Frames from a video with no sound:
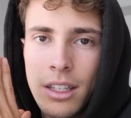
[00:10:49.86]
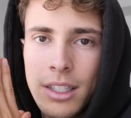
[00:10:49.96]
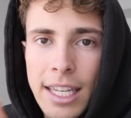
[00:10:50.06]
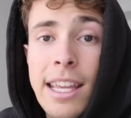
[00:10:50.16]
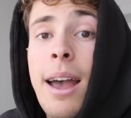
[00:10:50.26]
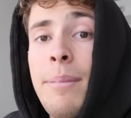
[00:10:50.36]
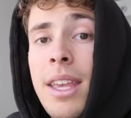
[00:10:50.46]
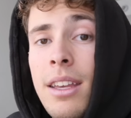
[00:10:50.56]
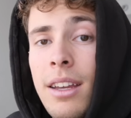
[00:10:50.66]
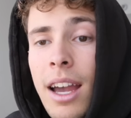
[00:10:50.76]
DM
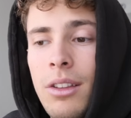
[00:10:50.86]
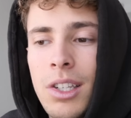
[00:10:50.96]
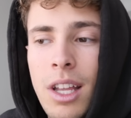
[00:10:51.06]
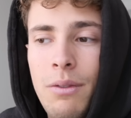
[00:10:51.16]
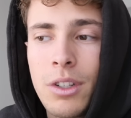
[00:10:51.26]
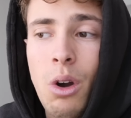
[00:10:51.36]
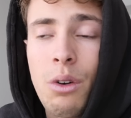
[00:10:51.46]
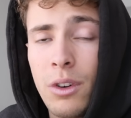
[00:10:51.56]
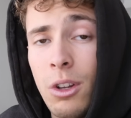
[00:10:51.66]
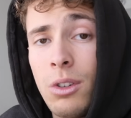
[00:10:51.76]
me how this stuff is
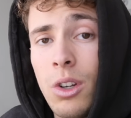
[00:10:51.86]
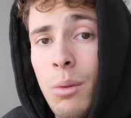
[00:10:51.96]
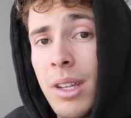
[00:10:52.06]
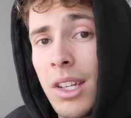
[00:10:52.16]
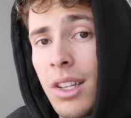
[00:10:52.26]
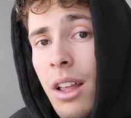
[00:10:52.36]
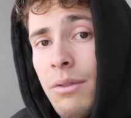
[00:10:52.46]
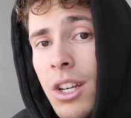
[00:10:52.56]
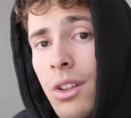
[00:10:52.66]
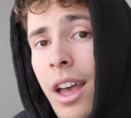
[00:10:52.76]
going for you too, because I
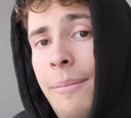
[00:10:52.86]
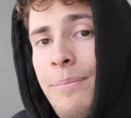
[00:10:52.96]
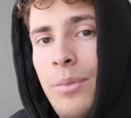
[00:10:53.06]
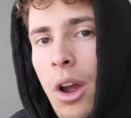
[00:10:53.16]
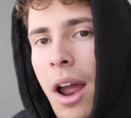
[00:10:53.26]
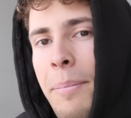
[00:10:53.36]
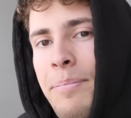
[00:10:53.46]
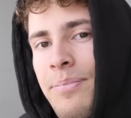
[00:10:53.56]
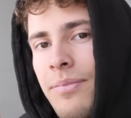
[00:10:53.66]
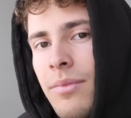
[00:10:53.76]
love to hear that. All right.
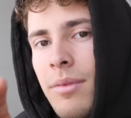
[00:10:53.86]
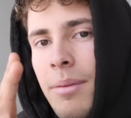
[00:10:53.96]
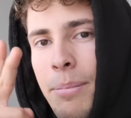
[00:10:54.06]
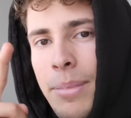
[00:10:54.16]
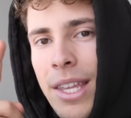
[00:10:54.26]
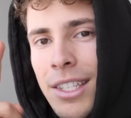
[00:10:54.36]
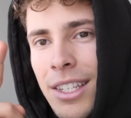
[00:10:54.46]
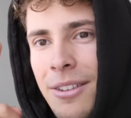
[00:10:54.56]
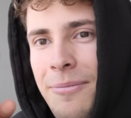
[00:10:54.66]
Peace.